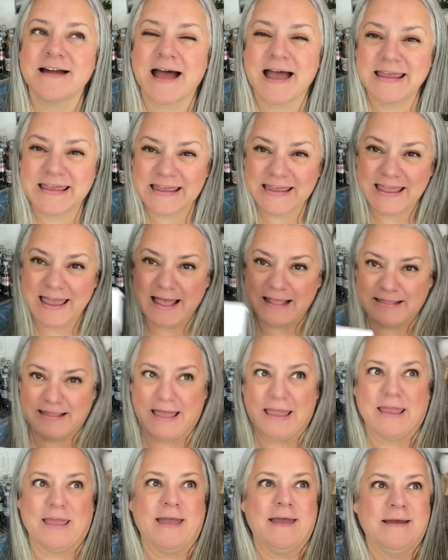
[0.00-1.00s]
I can get
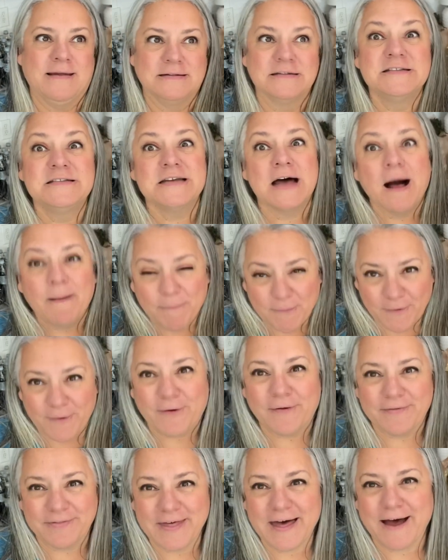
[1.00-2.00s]
like
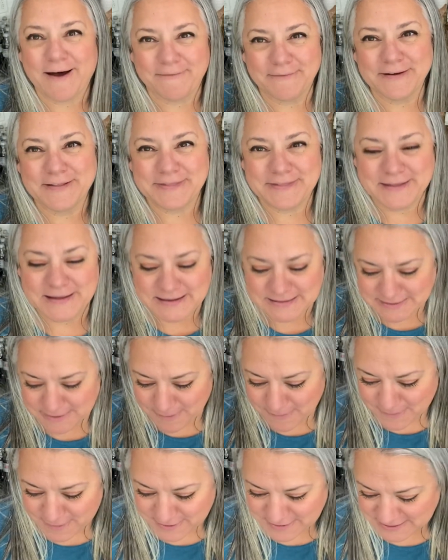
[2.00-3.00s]
double that with this
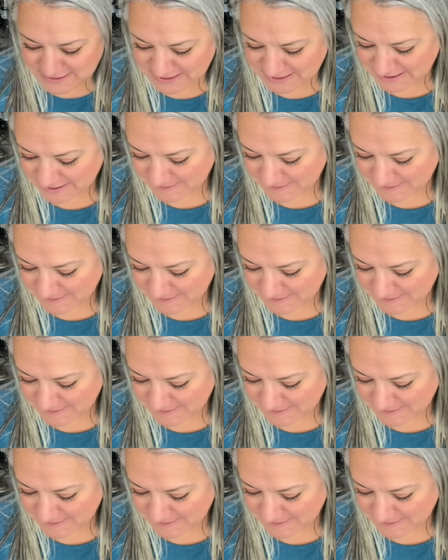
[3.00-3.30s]
almost.